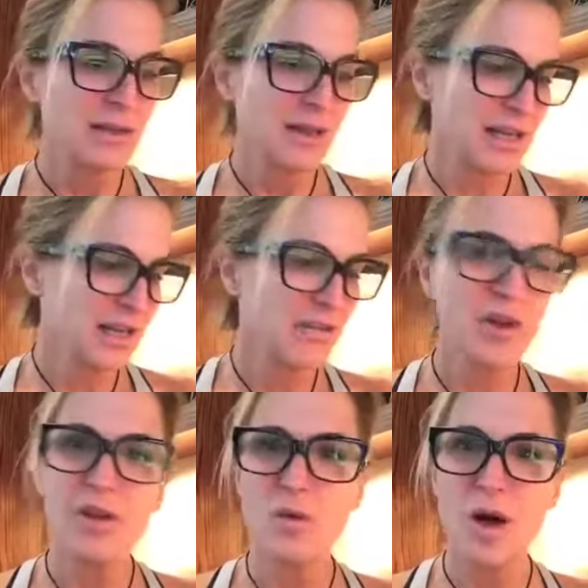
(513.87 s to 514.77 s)
They didn't even
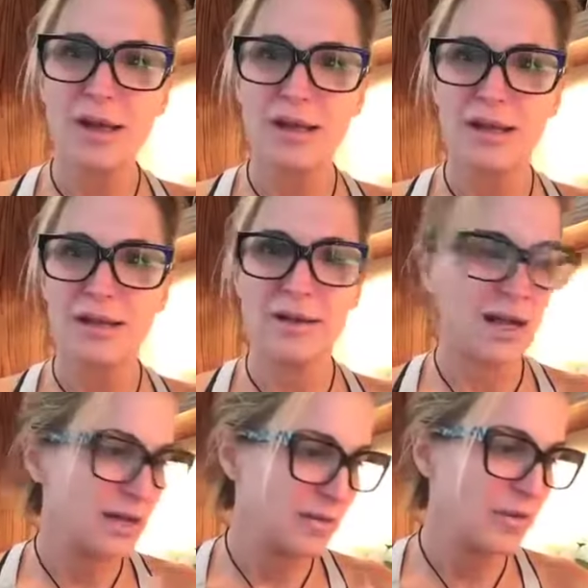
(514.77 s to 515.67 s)
know they wanted it.
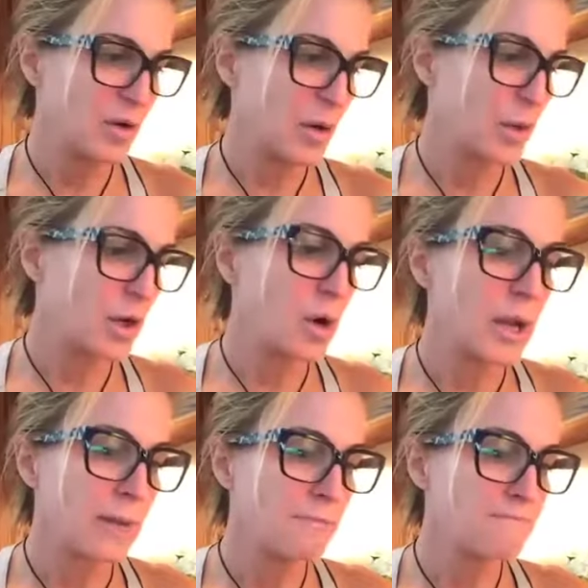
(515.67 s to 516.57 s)
I didn't even know I wanted it.
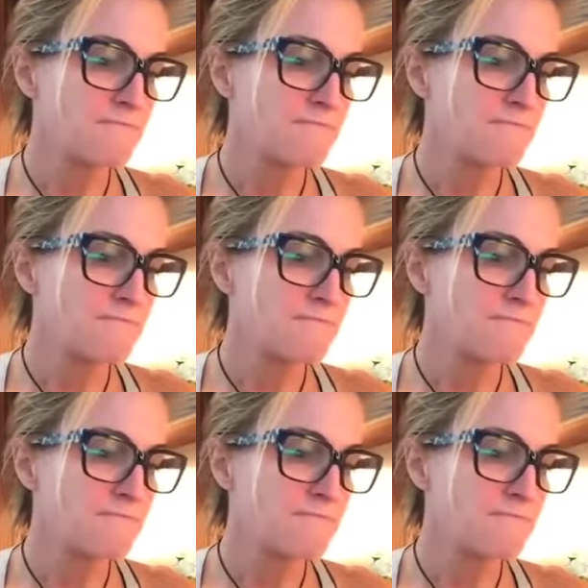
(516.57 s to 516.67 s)
Okay.